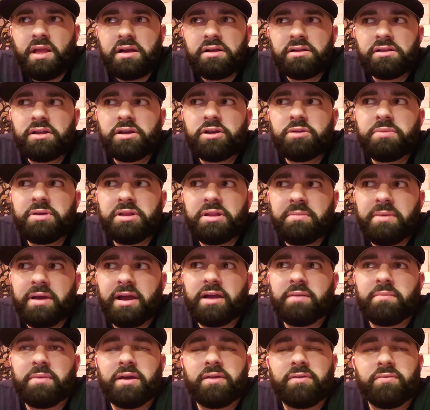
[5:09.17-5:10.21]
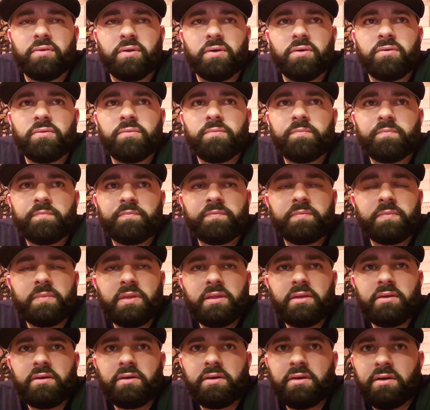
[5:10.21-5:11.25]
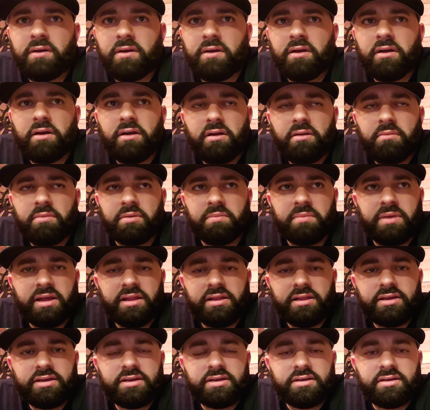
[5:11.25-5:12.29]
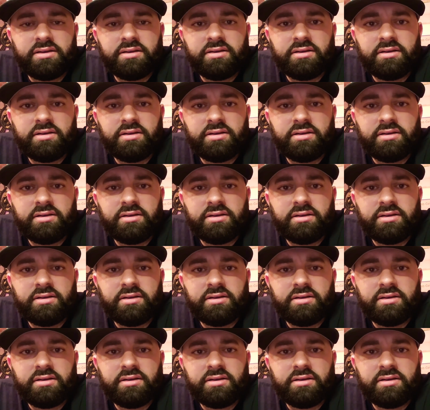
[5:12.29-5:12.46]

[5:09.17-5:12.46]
A little bit in the back of my throat, but mainly